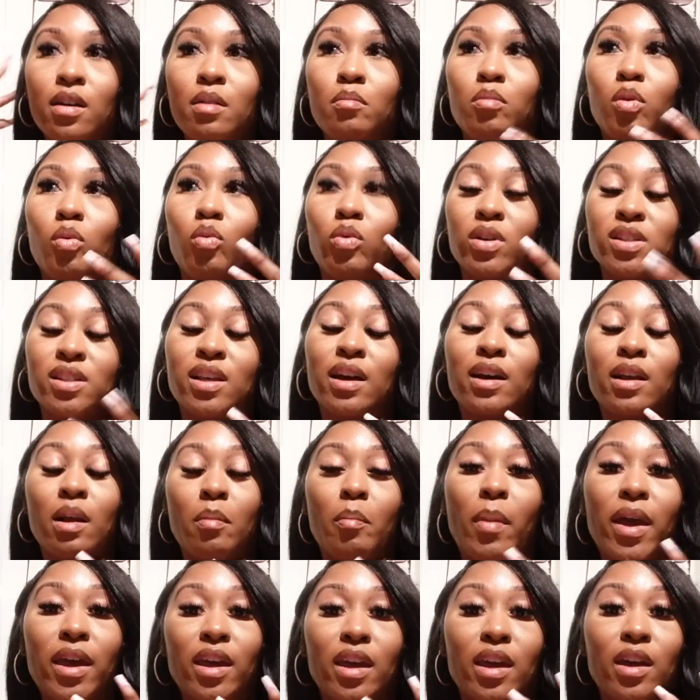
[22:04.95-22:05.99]
But what's gonna
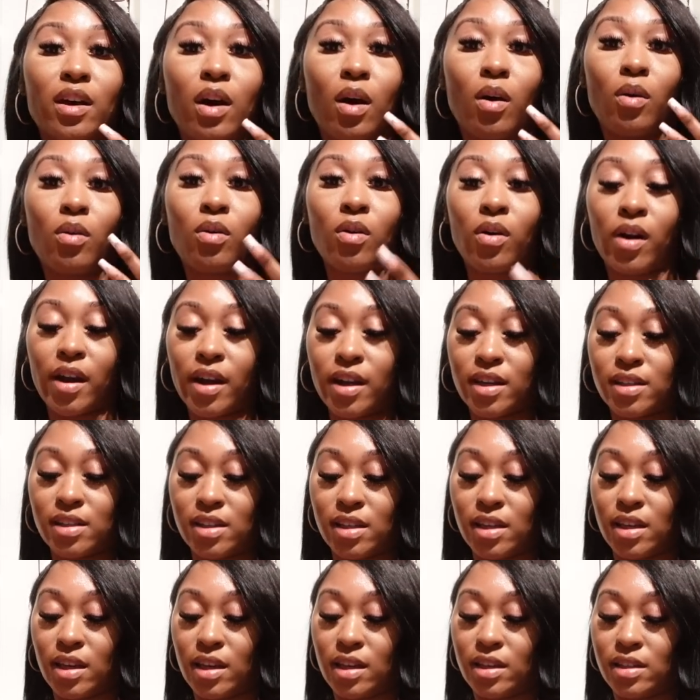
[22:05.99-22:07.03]
make it go
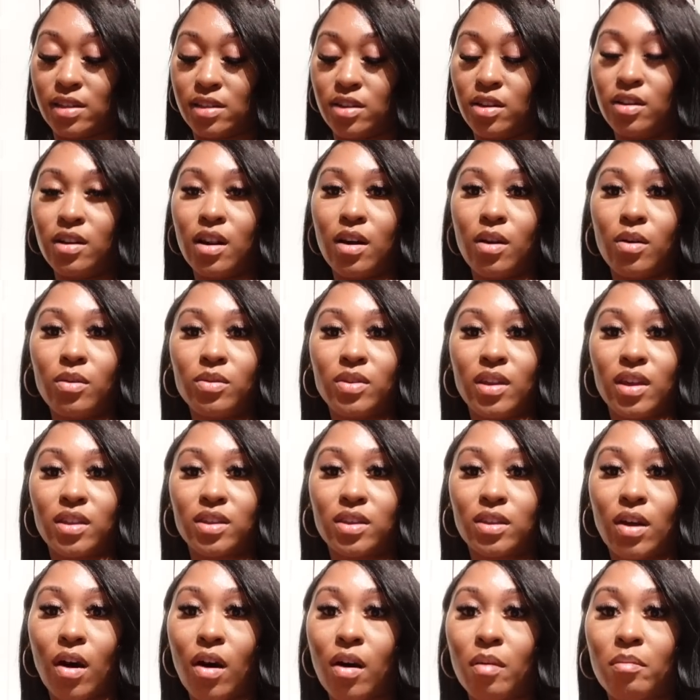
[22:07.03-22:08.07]
crazy is, you know, the
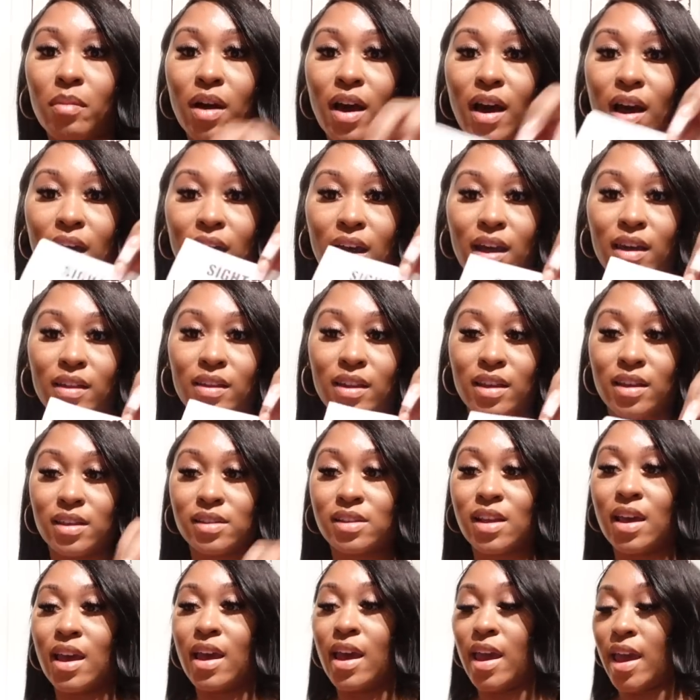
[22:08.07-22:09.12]
thought behind this.
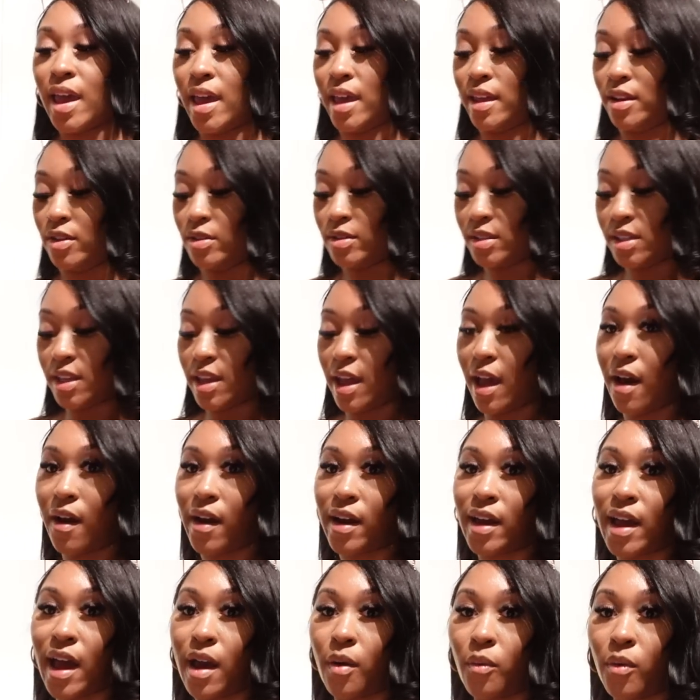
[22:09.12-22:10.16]
And you see how I
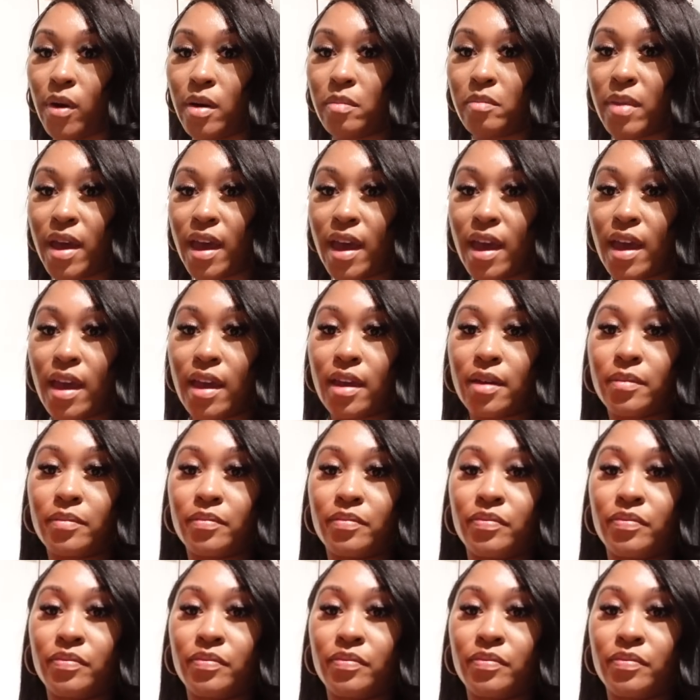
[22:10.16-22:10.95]
got one bag.